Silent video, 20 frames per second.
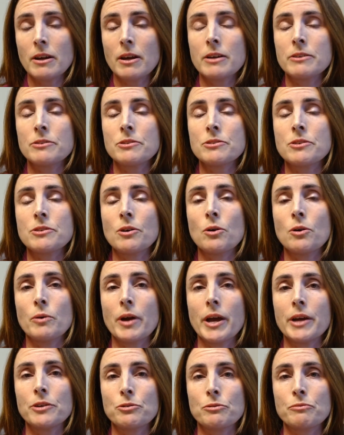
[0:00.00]
And
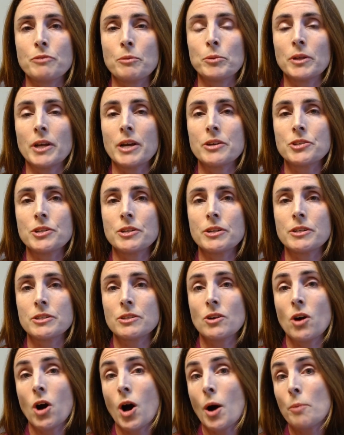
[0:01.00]
so atrial fibrillation
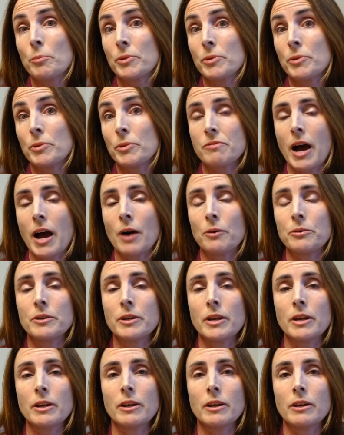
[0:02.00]
is commonly
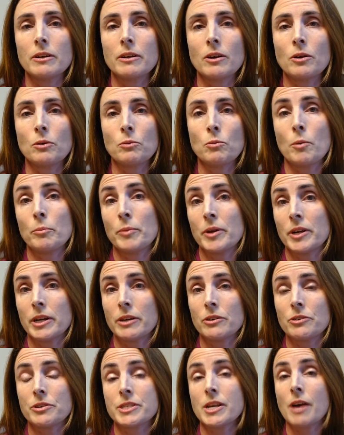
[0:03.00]
found in a woman
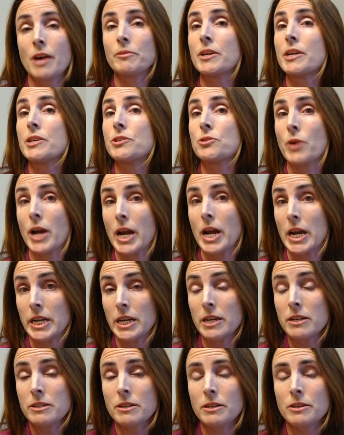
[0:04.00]
in her 70s or
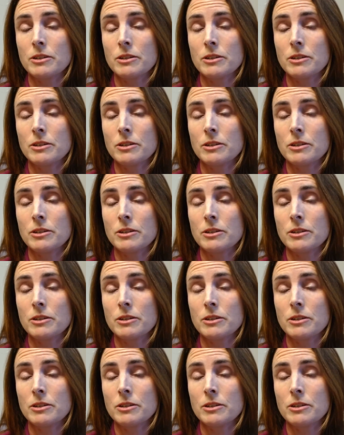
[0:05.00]
80s.